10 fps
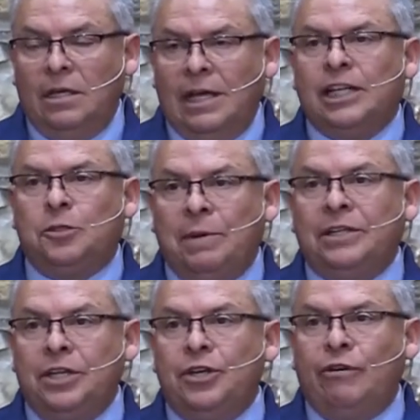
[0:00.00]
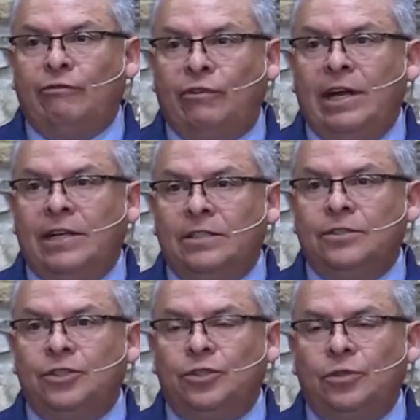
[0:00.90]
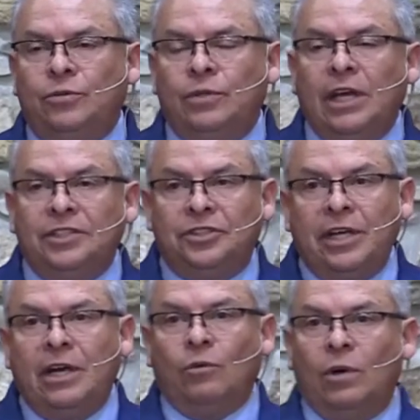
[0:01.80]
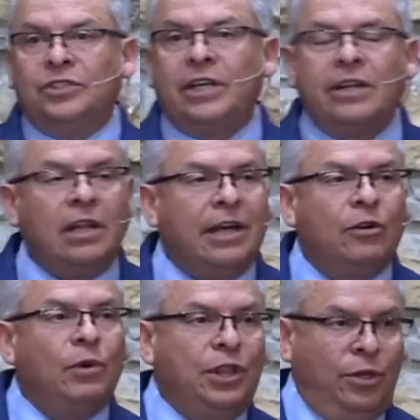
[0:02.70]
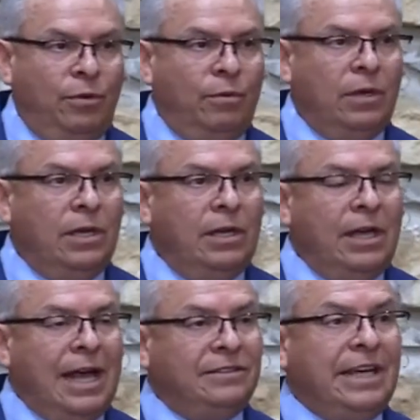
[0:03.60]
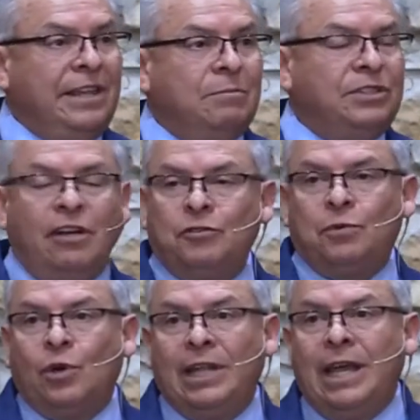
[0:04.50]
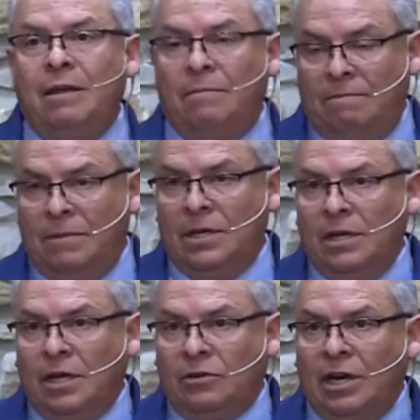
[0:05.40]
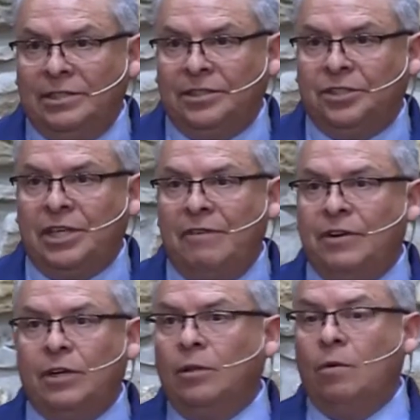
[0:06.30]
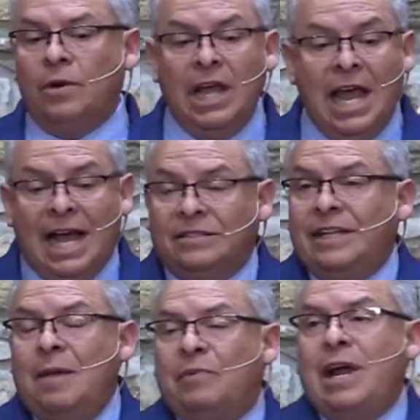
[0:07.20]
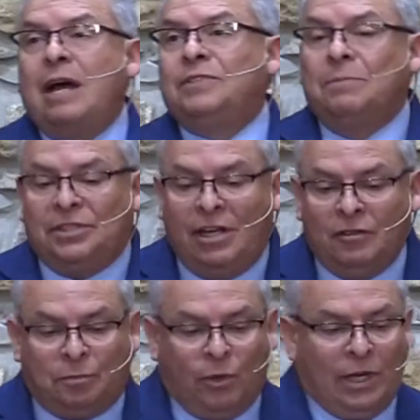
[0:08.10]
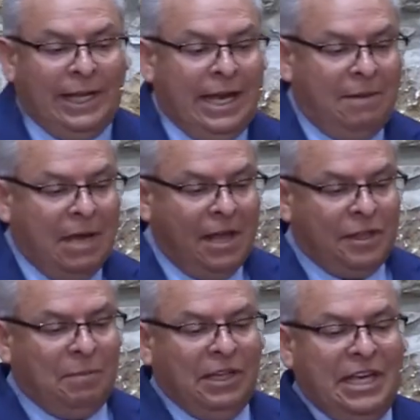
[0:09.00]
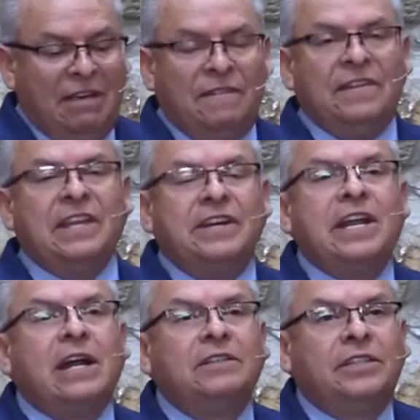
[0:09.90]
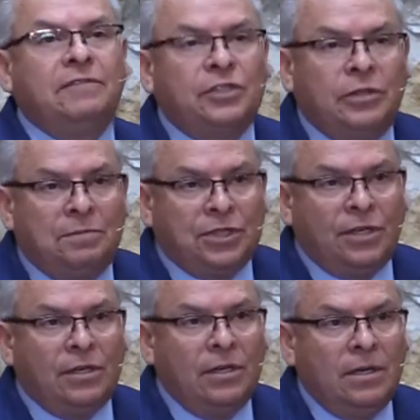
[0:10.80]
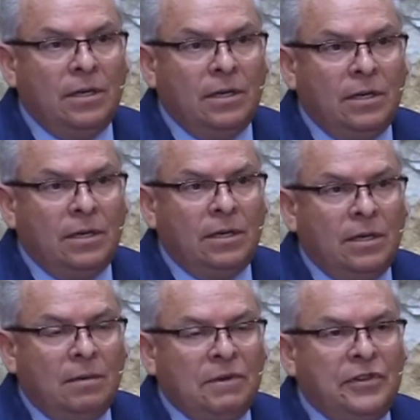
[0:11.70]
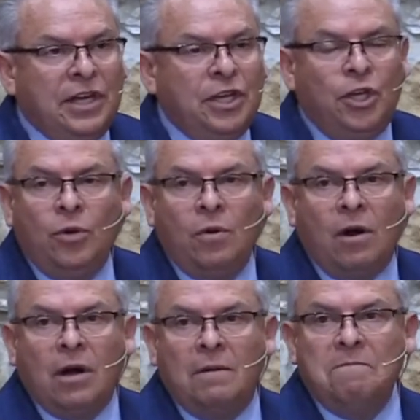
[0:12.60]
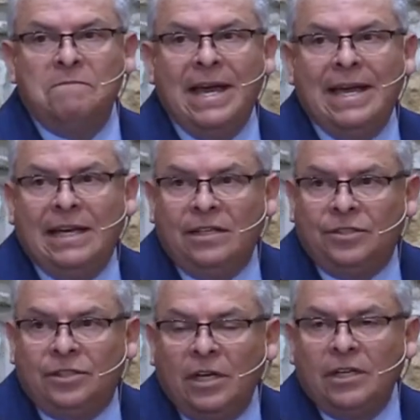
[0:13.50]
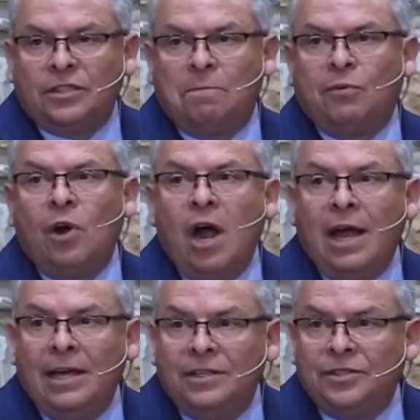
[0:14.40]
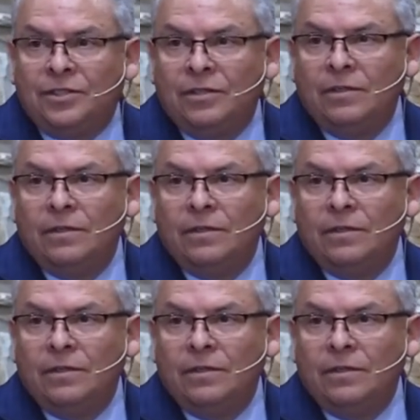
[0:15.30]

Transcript: expecting your friends to stay on one side of the line with you as they themselves proclaim Christ as Savior and Lord, as they perhaps themselves proclaim the belief in the inerrancy of Scripture. But then you are amazed, surprised